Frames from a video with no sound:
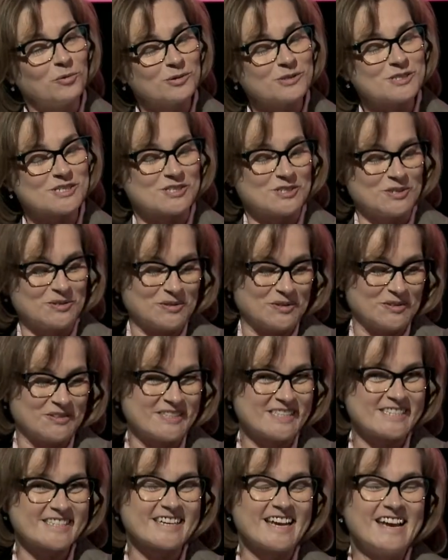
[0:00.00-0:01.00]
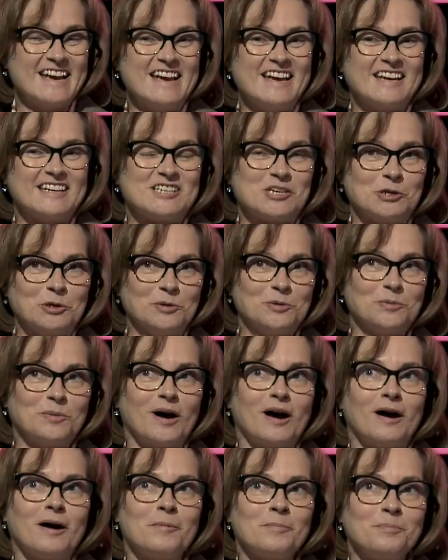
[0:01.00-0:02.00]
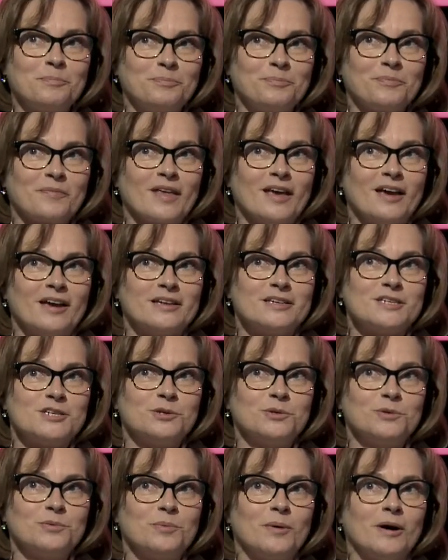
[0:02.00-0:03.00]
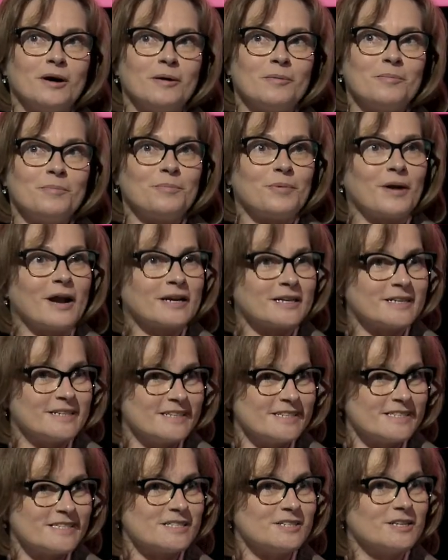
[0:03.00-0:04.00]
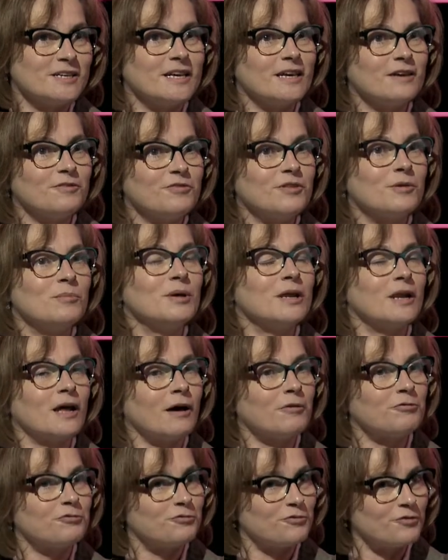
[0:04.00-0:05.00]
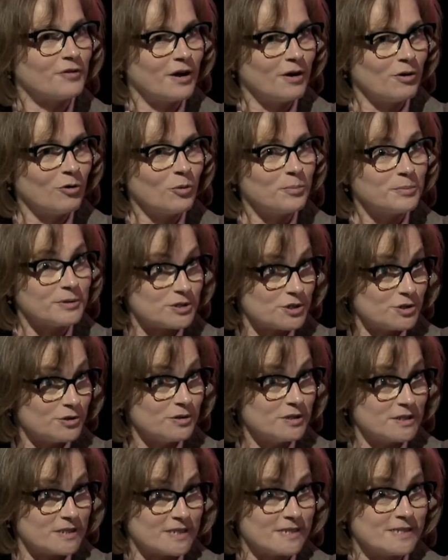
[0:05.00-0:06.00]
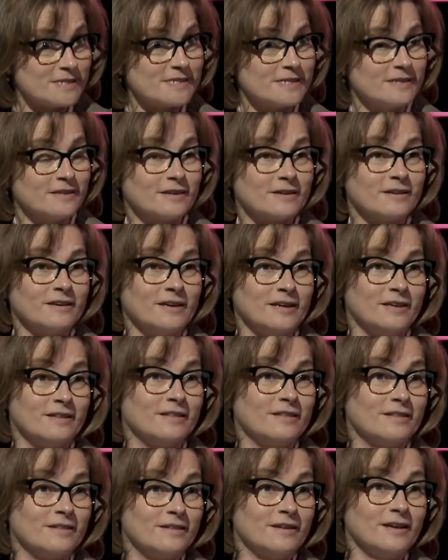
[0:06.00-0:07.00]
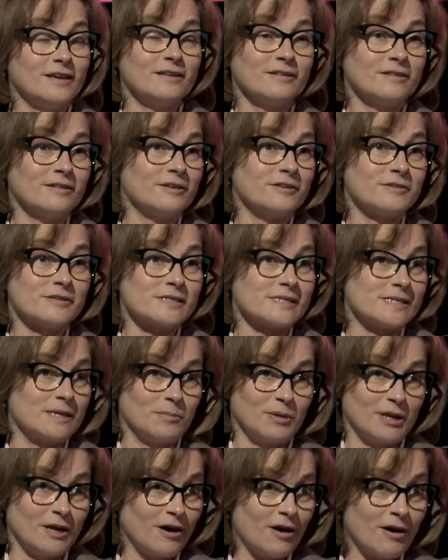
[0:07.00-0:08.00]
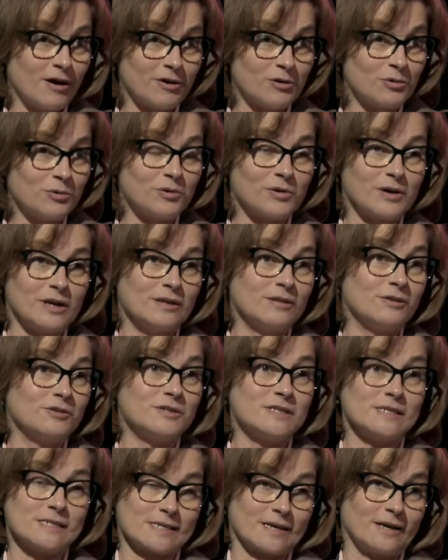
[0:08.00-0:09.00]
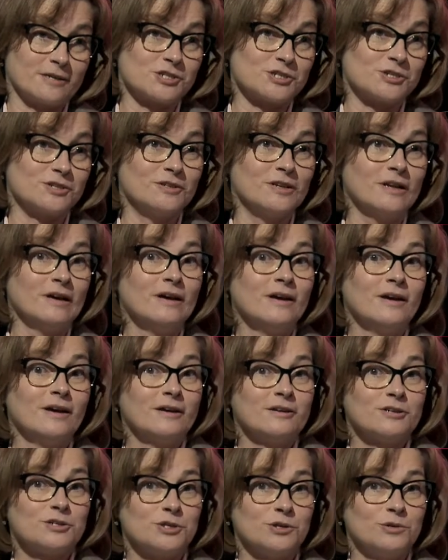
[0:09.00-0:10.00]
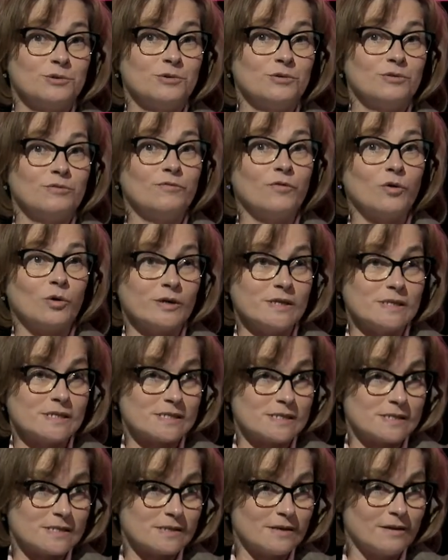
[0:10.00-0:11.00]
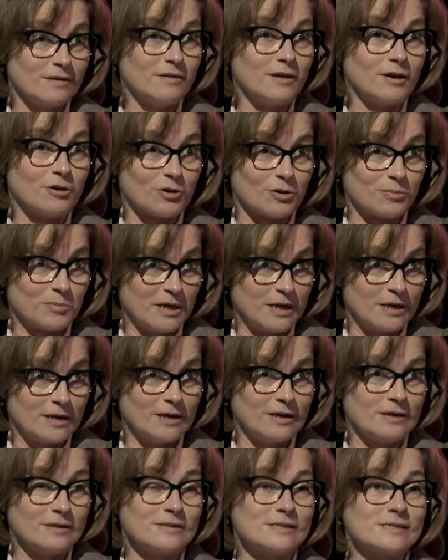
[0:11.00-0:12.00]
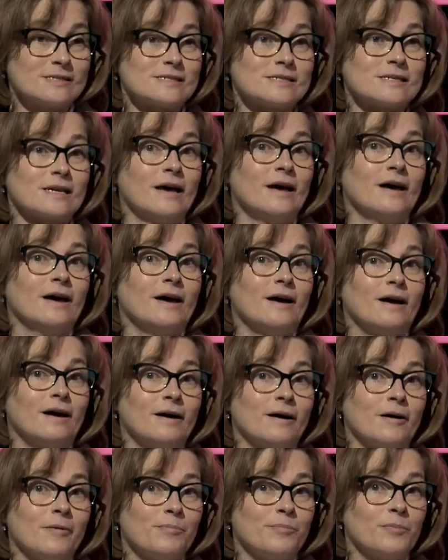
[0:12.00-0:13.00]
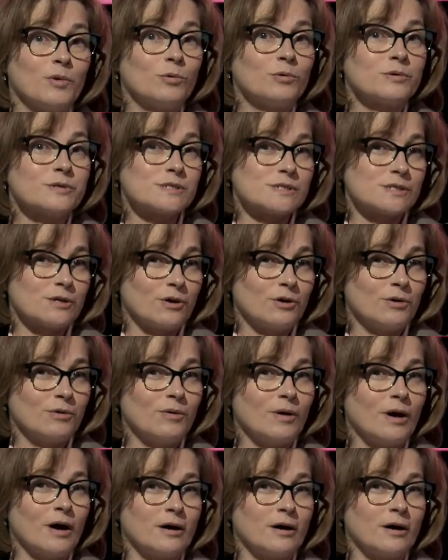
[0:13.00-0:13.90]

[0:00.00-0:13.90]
students to practice, to give them enough opportunities in the seminar or in the discussion to voice their opinions, also